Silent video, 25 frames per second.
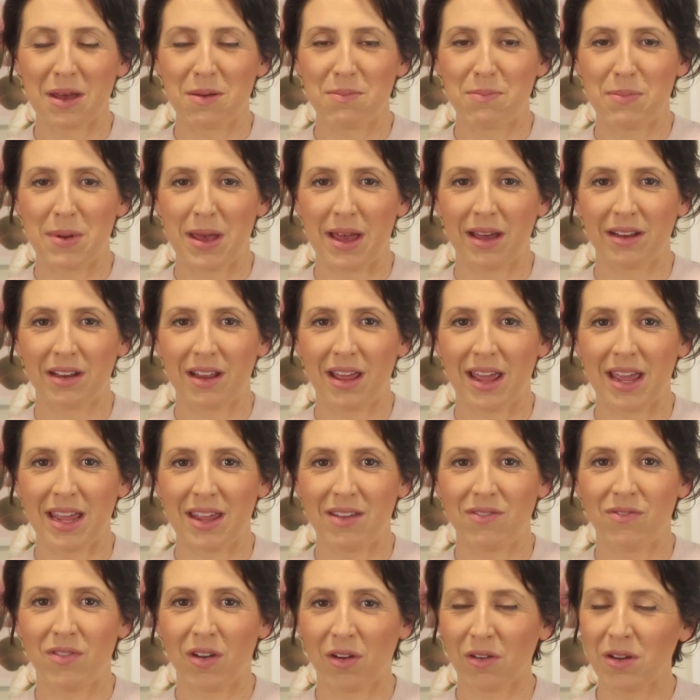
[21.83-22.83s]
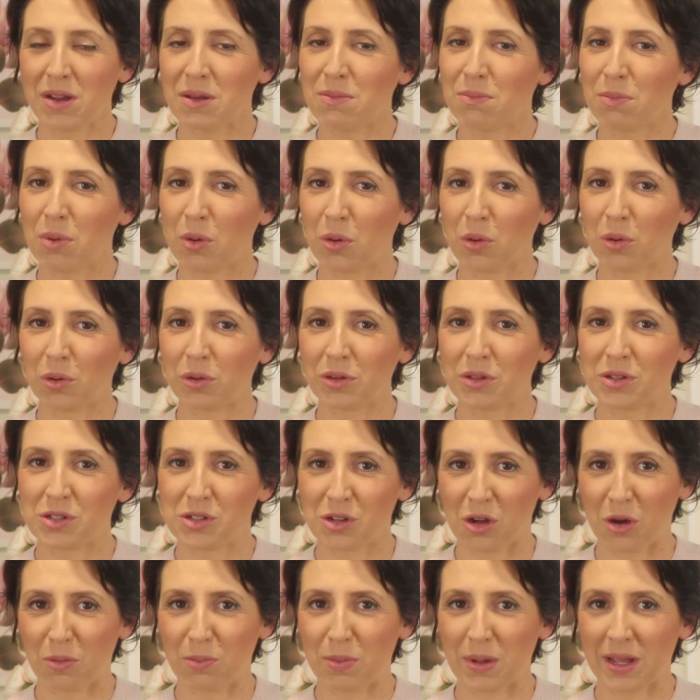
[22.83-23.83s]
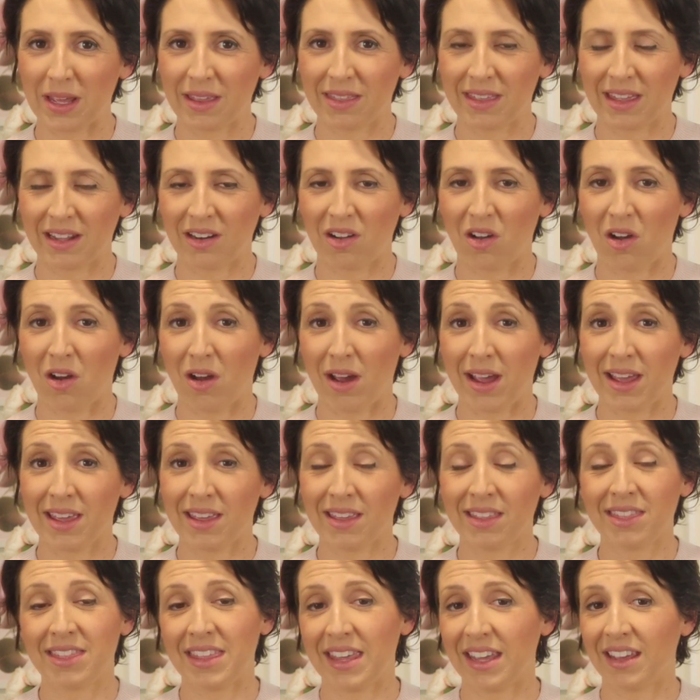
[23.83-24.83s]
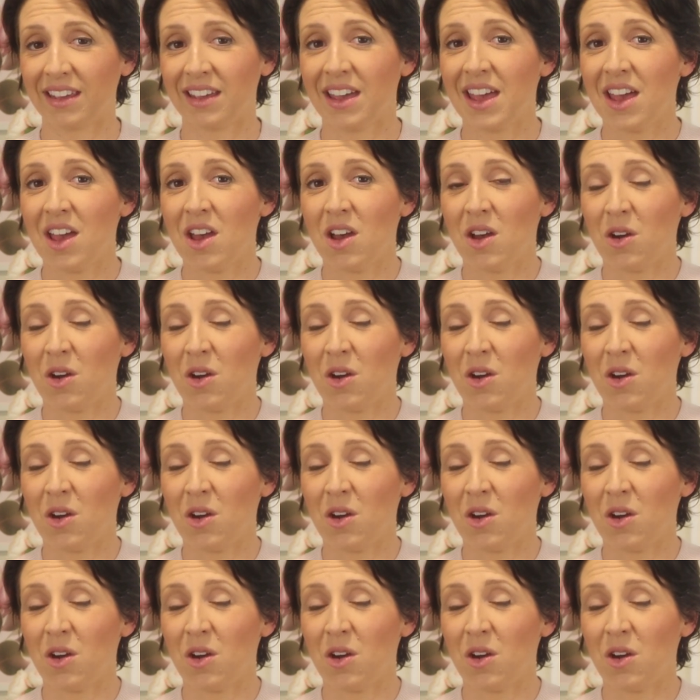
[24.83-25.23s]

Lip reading: about a very important topic that I think